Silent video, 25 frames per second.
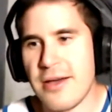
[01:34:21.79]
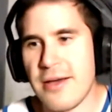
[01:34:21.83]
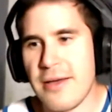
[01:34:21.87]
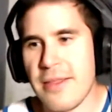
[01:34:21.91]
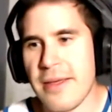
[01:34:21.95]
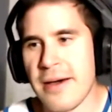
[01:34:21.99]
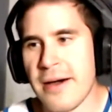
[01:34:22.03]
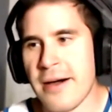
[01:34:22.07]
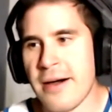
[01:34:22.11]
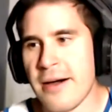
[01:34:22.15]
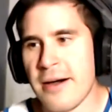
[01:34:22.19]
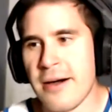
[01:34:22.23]

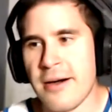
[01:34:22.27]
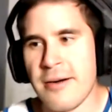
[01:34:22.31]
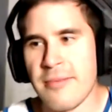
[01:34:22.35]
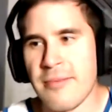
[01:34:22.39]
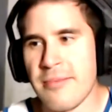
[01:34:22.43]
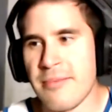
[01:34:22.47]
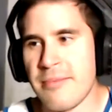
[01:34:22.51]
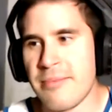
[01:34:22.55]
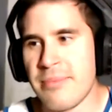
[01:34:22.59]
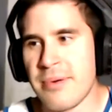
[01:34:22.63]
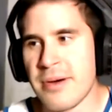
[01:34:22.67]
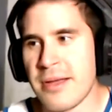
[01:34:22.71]

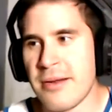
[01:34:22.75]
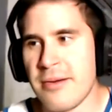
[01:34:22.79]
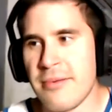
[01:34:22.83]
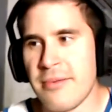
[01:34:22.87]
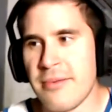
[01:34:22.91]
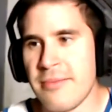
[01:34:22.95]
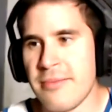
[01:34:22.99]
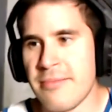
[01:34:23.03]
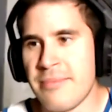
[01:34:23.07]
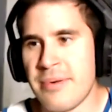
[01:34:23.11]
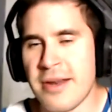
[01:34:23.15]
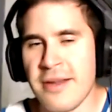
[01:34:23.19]

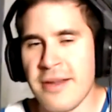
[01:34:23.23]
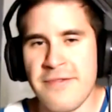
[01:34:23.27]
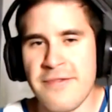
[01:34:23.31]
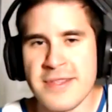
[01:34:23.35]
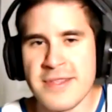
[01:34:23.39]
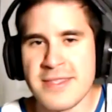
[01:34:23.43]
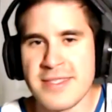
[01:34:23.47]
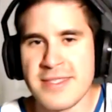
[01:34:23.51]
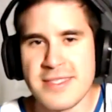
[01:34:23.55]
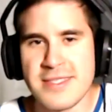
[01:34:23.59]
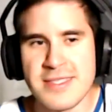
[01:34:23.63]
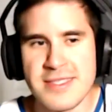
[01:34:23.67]
But if
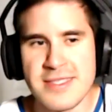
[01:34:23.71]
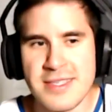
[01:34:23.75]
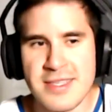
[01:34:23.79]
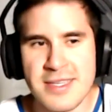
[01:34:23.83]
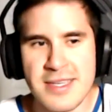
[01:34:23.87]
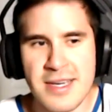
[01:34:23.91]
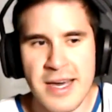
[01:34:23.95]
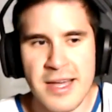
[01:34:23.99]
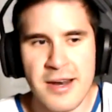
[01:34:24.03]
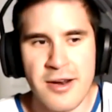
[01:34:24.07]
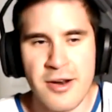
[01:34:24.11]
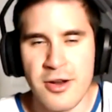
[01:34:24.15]
it's,
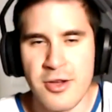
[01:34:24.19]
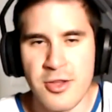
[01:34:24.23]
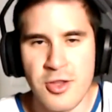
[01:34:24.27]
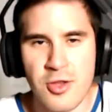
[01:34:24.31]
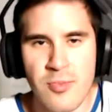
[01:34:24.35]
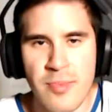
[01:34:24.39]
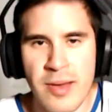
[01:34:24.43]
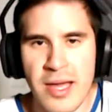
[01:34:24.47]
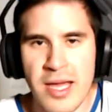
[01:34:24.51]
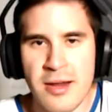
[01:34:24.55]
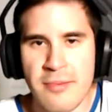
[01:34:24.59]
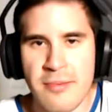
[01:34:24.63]
I don't know, you
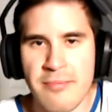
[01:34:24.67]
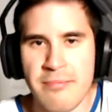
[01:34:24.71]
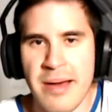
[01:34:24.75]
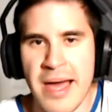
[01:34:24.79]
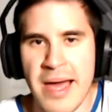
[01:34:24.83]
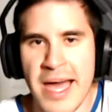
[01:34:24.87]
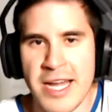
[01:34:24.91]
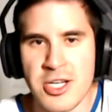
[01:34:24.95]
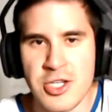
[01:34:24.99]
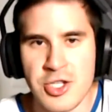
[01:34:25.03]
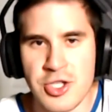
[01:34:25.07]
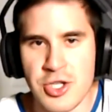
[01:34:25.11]
made a
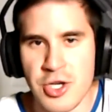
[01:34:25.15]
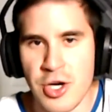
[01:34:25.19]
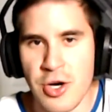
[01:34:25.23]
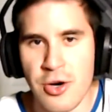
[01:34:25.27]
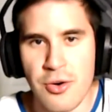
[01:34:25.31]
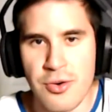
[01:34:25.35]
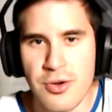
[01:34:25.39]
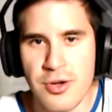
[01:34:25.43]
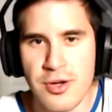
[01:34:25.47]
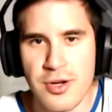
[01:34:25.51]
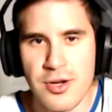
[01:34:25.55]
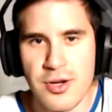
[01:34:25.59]
bad
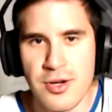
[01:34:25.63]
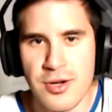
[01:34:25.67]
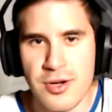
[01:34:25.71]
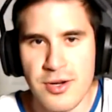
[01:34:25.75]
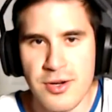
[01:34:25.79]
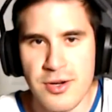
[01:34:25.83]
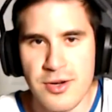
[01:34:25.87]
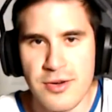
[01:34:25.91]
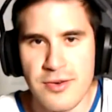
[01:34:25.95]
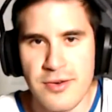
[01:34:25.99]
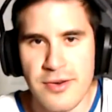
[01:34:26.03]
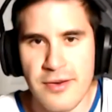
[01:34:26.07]
joke
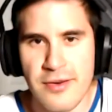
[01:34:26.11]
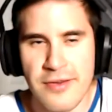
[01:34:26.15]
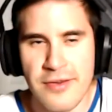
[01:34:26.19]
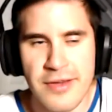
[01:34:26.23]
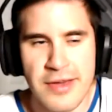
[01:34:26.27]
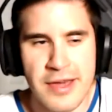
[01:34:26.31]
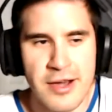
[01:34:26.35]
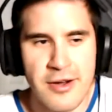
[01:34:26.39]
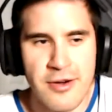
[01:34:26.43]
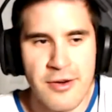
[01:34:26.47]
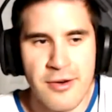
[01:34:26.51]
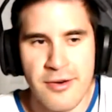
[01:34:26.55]

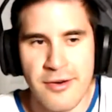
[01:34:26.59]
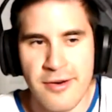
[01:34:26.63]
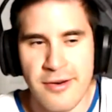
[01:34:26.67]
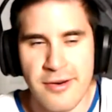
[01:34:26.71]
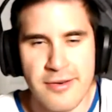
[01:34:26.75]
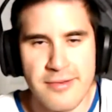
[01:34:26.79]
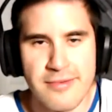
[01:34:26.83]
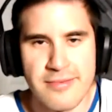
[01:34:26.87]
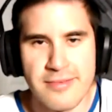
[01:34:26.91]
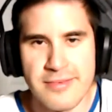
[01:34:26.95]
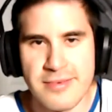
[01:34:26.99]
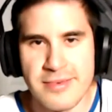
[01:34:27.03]

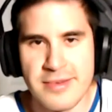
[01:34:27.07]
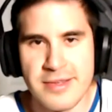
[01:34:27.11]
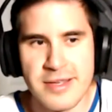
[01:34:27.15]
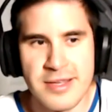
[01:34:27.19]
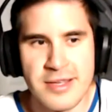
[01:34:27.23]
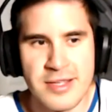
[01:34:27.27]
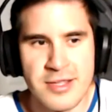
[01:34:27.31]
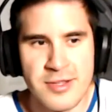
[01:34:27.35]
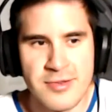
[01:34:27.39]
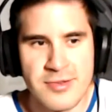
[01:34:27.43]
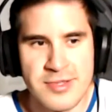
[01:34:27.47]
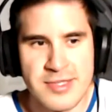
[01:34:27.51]
or
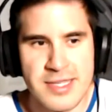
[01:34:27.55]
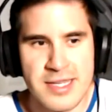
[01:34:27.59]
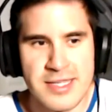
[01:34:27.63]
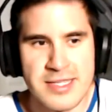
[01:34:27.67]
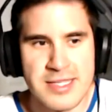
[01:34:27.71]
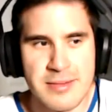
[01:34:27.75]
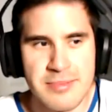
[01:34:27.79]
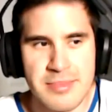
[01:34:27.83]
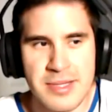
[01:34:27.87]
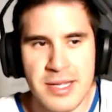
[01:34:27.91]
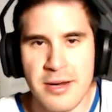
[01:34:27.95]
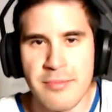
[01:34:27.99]
you said
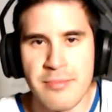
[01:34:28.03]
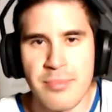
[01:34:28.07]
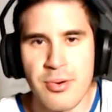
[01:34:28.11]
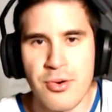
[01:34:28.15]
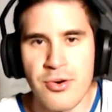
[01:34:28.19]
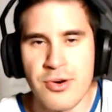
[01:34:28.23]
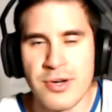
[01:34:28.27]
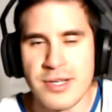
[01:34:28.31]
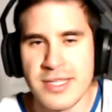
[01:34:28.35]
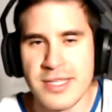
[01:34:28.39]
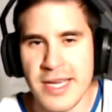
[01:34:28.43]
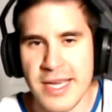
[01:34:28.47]
something in
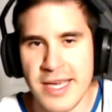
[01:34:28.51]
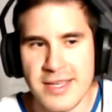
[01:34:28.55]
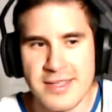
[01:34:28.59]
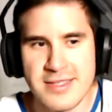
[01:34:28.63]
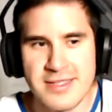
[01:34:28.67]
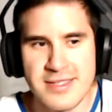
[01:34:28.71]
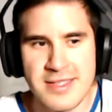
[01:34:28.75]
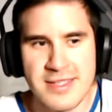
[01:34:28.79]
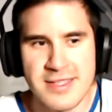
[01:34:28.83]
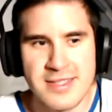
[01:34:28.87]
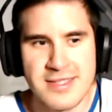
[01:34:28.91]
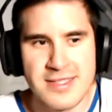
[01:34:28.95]
poor
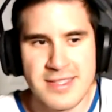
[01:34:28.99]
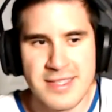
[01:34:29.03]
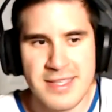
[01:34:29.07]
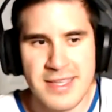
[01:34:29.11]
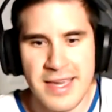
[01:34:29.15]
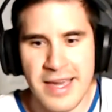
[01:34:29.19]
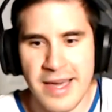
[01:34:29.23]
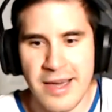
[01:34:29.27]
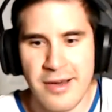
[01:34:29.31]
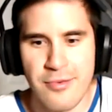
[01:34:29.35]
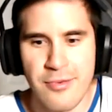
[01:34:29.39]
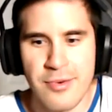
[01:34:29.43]
taste,
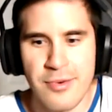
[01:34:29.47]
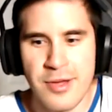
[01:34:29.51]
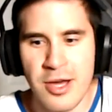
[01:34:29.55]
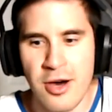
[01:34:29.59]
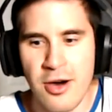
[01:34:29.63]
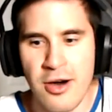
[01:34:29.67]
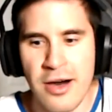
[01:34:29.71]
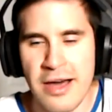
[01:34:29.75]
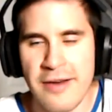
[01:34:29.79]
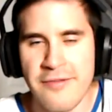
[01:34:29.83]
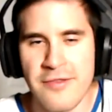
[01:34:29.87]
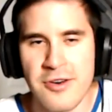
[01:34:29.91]
we all
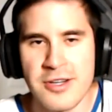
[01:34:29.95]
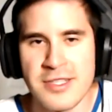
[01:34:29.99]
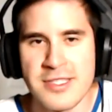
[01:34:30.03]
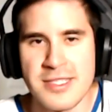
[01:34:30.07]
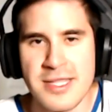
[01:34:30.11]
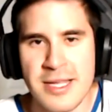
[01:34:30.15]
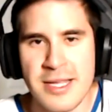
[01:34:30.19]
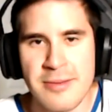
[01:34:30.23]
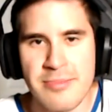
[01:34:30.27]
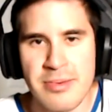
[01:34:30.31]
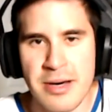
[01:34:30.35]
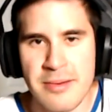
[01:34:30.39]
have our
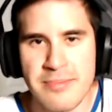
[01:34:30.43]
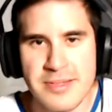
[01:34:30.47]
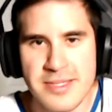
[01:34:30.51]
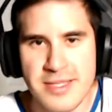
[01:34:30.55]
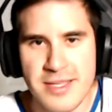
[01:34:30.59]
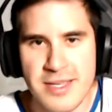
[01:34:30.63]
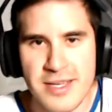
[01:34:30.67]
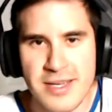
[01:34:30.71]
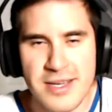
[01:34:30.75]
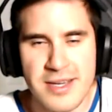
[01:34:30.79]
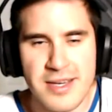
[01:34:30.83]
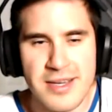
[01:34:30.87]
slip ups.
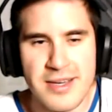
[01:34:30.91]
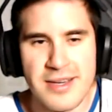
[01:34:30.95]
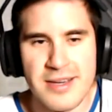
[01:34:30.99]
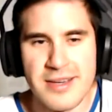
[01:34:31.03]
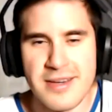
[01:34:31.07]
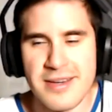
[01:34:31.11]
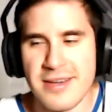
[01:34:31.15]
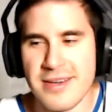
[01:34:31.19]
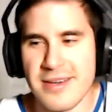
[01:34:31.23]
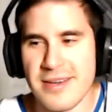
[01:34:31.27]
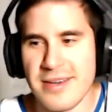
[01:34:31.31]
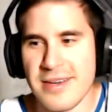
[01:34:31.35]

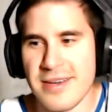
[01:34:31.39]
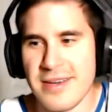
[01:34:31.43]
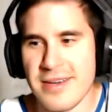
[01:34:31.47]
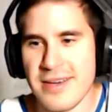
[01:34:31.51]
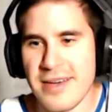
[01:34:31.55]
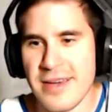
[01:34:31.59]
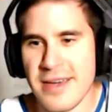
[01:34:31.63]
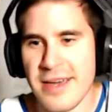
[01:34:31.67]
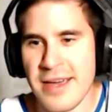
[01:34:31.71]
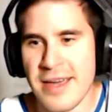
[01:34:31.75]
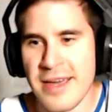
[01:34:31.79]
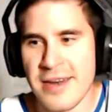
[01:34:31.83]

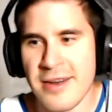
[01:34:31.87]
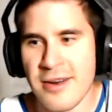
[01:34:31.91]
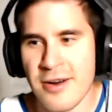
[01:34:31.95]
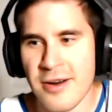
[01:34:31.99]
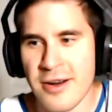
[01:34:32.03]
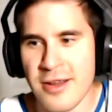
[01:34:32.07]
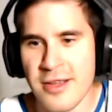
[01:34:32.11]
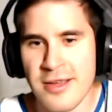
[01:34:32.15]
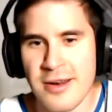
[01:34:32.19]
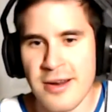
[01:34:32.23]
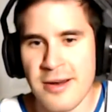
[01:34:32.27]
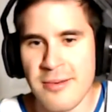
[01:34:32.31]
And are
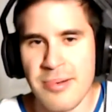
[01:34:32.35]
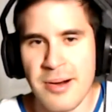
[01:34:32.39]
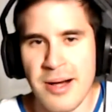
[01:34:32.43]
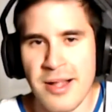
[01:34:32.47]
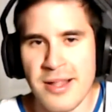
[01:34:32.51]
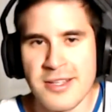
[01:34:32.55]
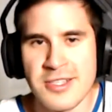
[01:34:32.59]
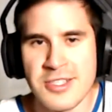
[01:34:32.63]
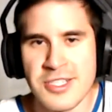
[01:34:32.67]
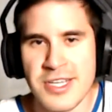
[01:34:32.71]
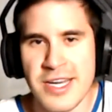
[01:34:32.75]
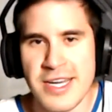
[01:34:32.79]
you going to
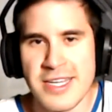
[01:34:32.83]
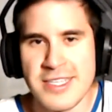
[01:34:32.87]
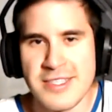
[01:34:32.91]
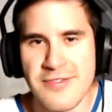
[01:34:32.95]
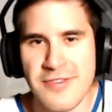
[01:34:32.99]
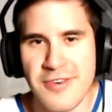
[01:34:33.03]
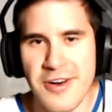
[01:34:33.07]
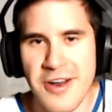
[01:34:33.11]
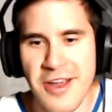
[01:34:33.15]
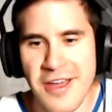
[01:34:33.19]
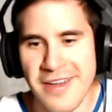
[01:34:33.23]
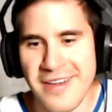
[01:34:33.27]
apologize
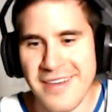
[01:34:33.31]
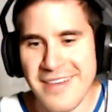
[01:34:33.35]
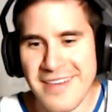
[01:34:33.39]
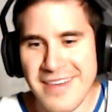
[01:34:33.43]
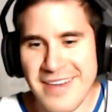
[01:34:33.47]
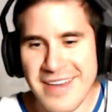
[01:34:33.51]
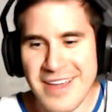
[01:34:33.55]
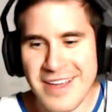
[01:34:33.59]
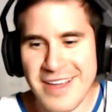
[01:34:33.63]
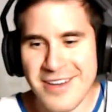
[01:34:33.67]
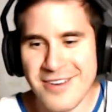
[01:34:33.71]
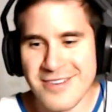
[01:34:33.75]
for
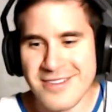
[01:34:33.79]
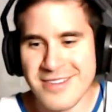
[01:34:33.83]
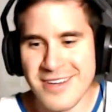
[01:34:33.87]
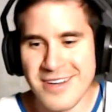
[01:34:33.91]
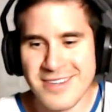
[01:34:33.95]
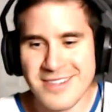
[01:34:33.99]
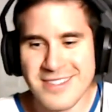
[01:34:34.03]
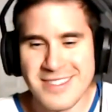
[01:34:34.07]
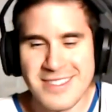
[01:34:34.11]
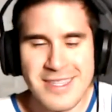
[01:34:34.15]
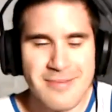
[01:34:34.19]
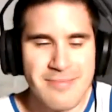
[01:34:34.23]
your tongue
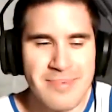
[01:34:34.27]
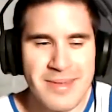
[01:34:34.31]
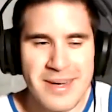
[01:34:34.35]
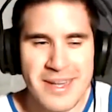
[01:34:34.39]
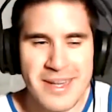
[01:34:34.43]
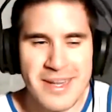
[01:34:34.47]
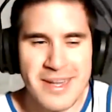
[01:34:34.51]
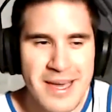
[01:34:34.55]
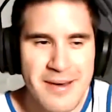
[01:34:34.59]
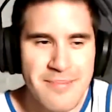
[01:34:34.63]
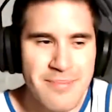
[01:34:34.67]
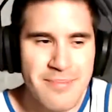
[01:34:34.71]
slipping at
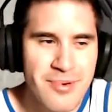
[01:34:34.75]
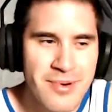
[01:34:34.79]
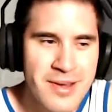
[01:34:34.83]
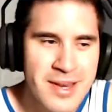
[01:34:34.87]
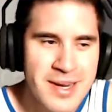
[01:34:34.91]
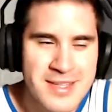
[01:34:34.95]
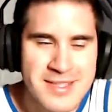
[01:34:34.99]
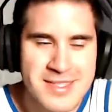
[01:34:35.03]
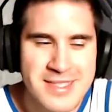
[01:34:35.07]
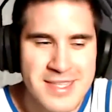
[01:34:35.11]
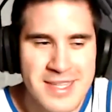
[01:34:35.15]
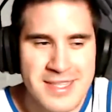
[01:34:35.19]
that point,
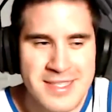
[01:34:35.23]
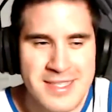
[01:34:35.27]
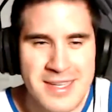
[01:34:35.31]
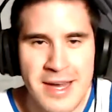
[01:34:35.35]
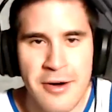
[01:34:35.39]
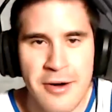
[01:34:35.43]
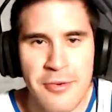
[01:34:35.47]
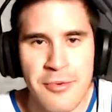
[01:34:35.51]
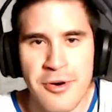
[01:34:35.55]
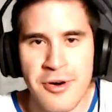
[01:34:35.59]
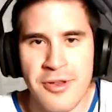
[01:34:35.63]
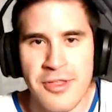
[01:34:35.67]
it's
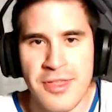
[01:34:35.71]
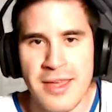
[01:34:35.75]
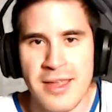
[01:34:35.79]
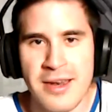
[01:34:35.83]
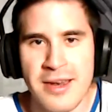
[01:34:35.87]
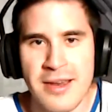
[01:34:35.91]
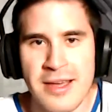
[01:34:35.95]
not worth it.